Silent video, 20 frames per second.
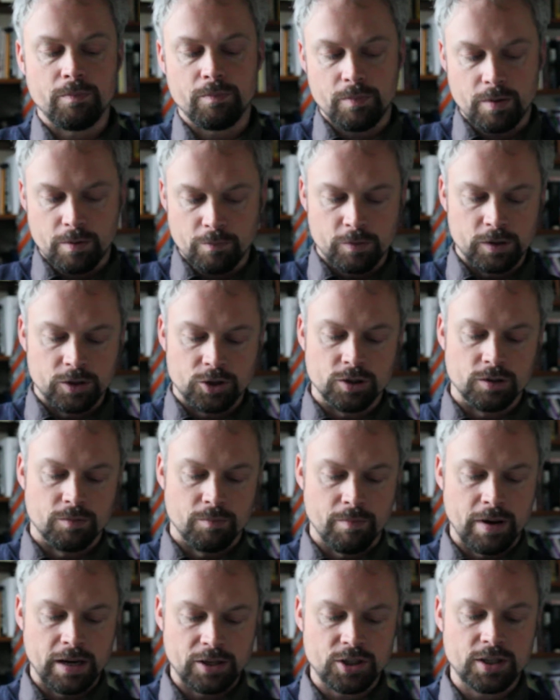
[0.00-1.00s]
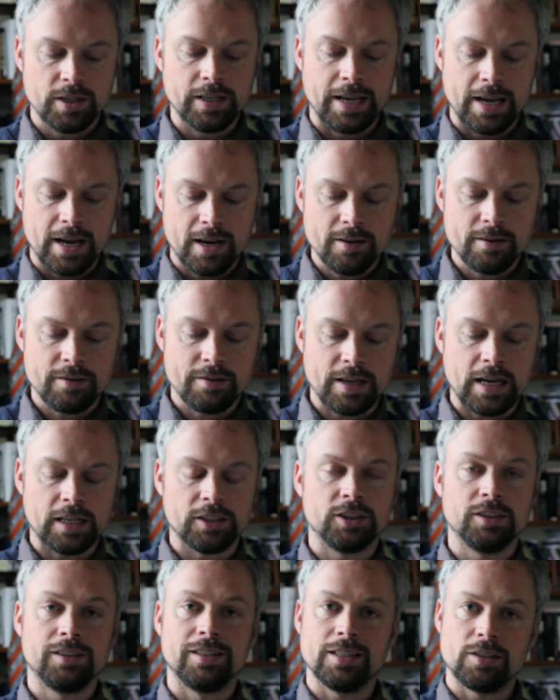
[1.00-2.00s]
we should mention again,
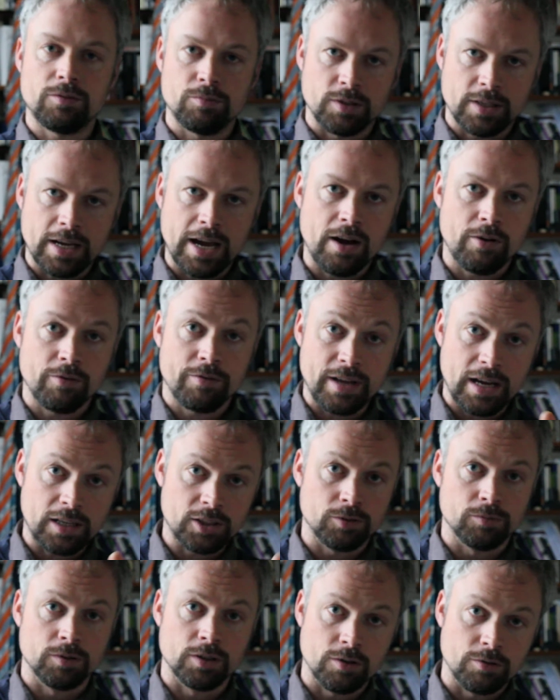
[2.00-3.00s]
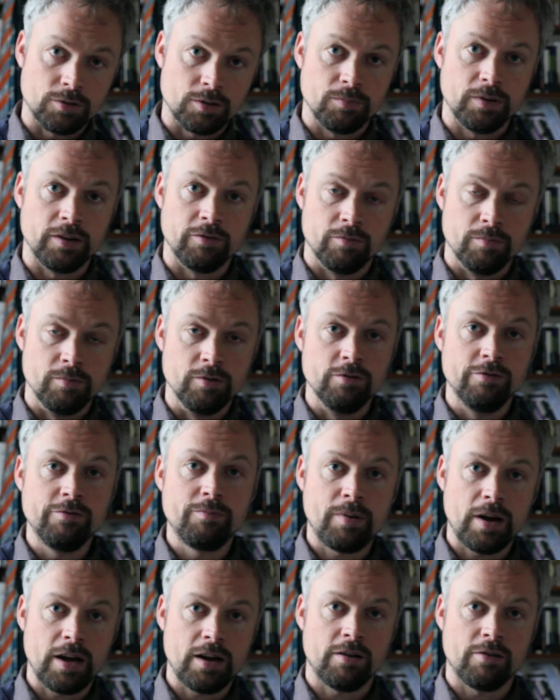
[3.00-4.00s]
Thatcher, this was how Thatcher was ultimately removed
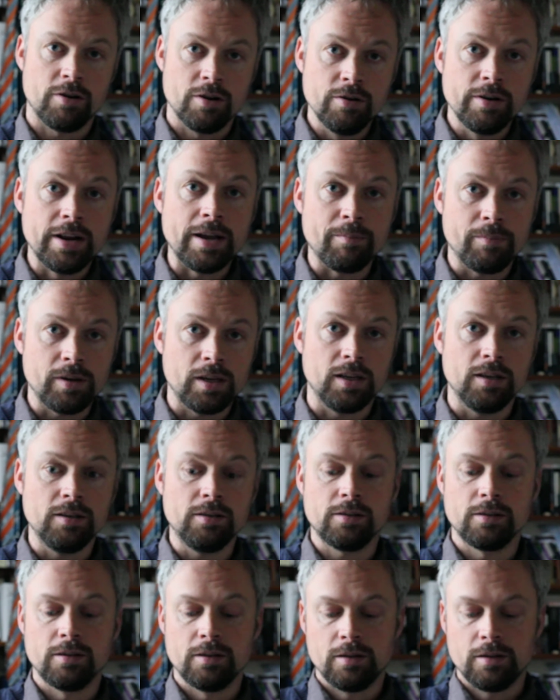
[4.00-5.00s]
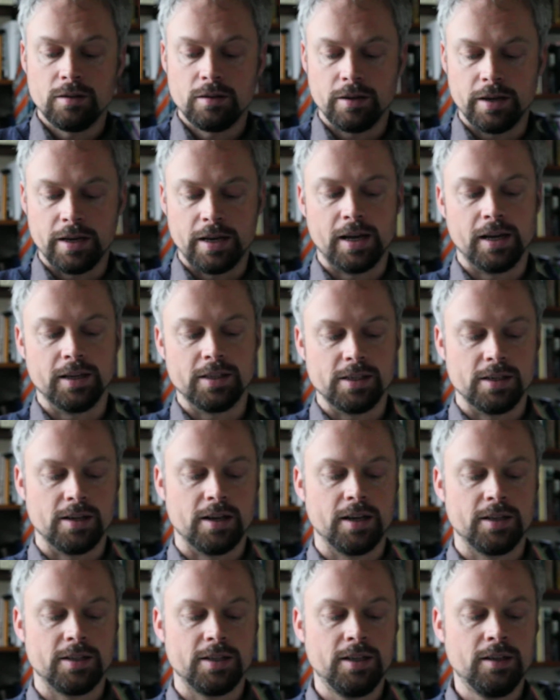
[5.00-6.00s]
by her own MPs in
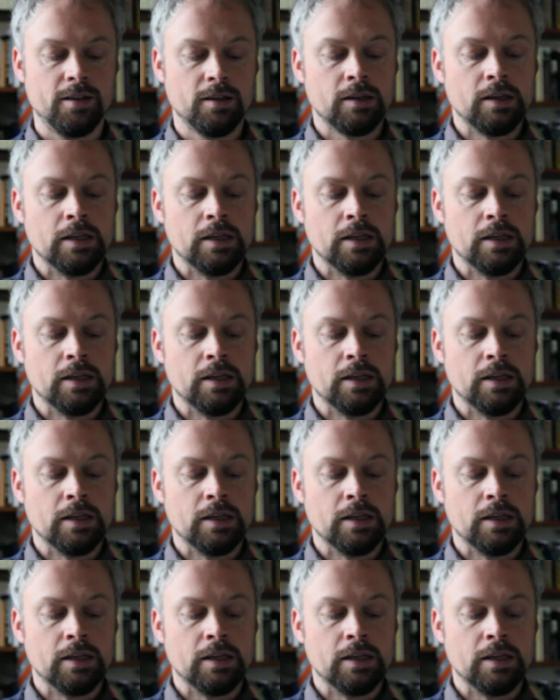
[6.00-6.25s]
1990.